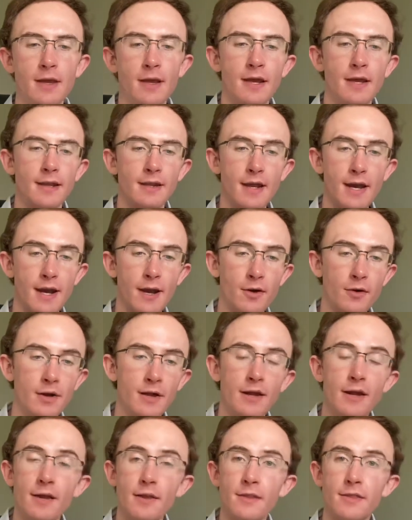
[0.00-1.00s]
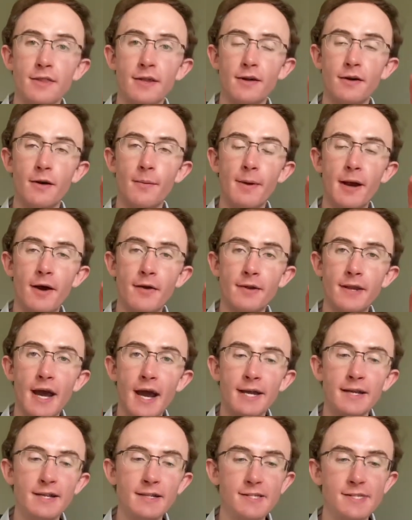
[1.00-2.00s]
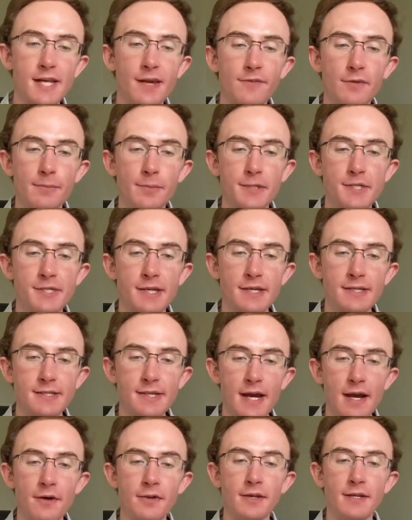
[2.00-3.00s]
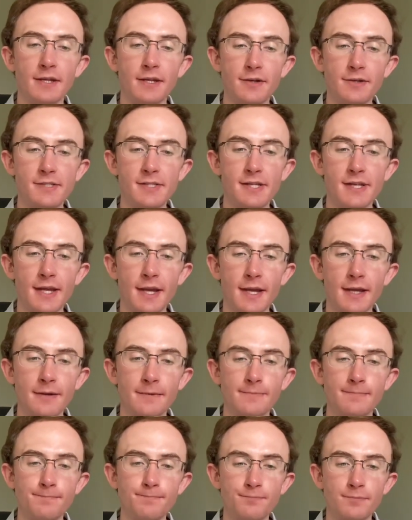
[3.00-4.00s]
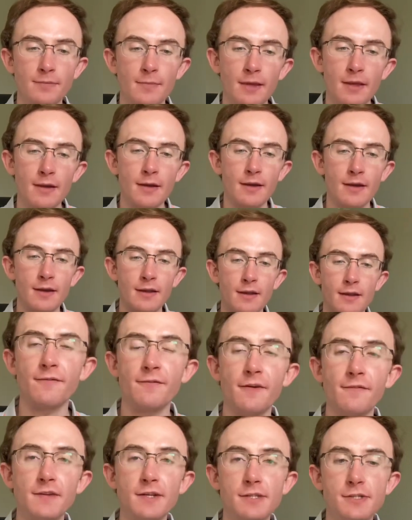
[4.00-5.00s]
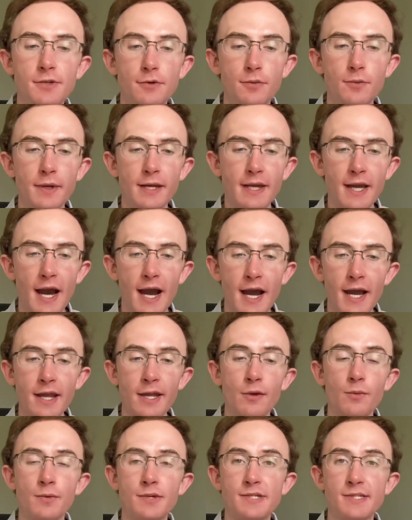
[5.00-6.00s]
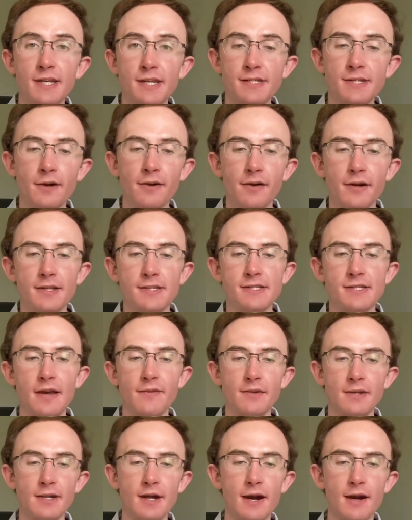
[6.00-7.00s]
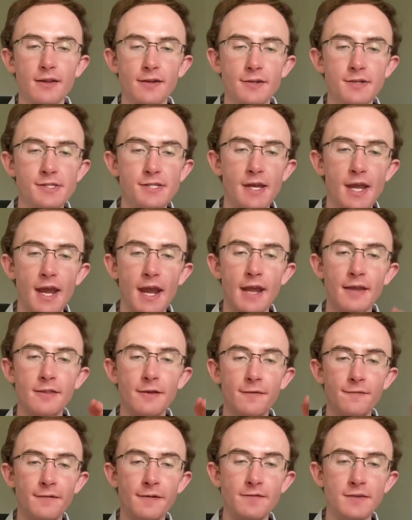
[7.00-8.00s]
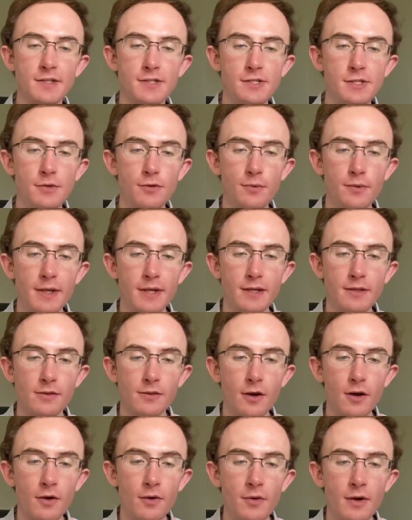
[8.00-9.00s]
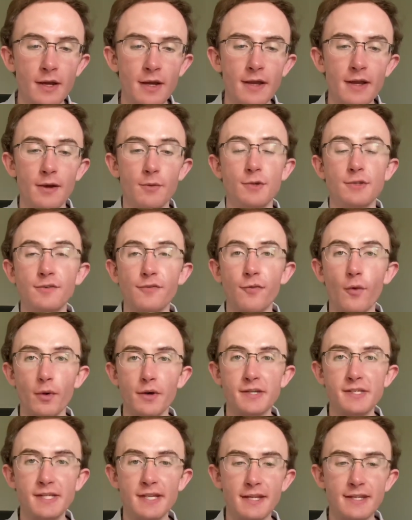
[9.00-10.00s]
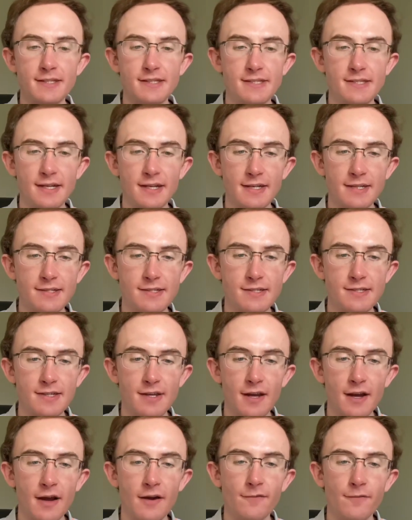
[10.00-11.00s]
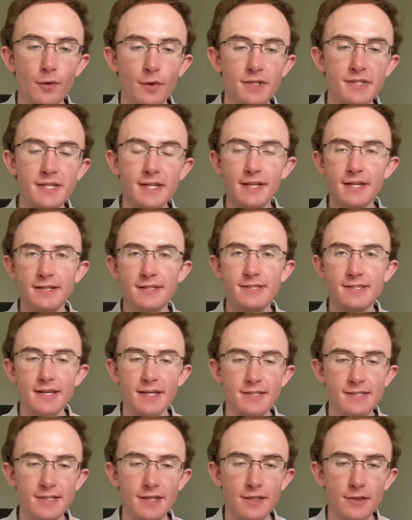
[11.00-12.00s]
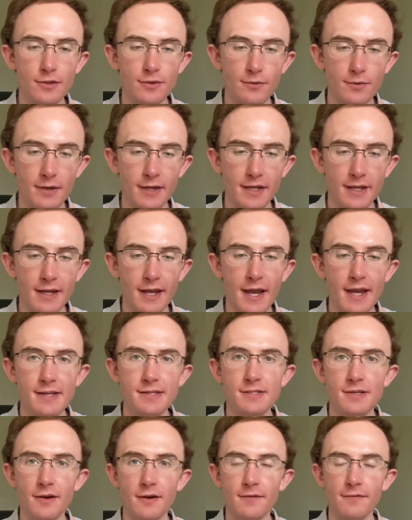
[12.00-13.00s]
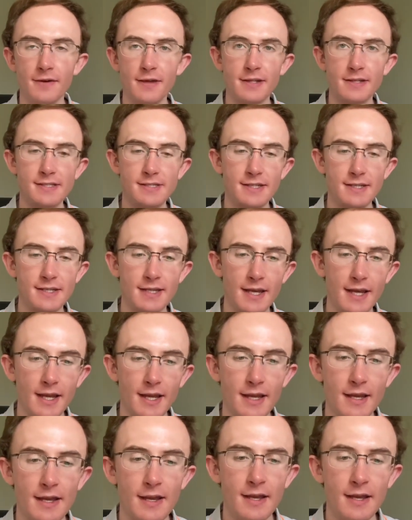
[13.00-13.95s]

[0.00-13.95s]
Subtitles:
Now, they're about 97% down year to date. 52-week high was $607 and their 52-week low was $1463 as of today.